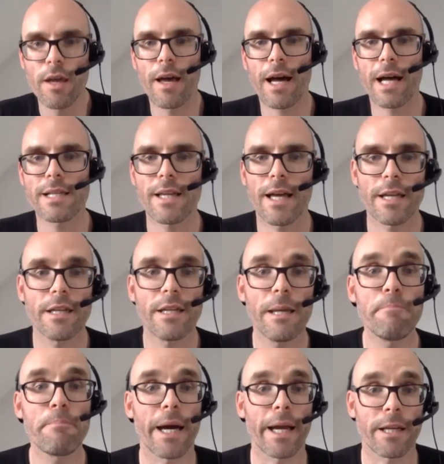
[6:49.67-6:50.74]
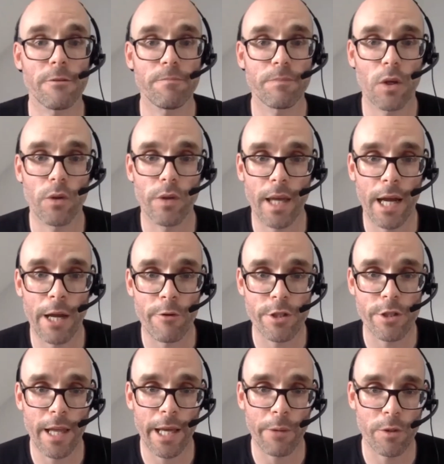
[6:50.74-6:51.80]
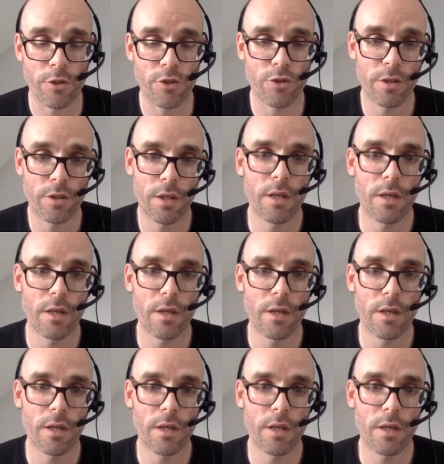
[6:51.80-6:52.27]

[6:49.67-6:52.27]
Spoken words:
has had an impact on the Irish language.